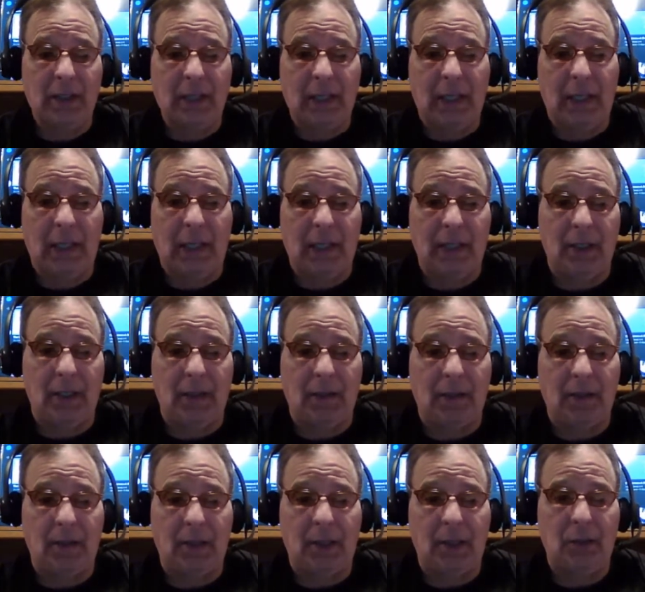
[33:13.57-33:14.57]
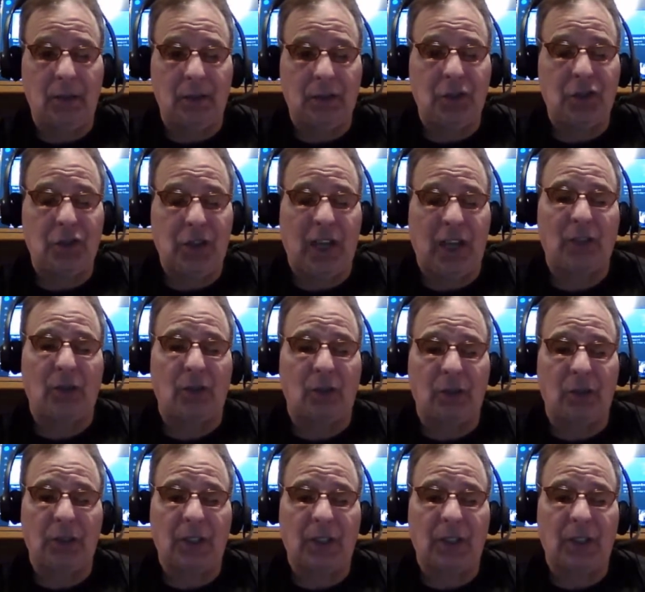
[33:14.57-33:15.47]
And he was a general.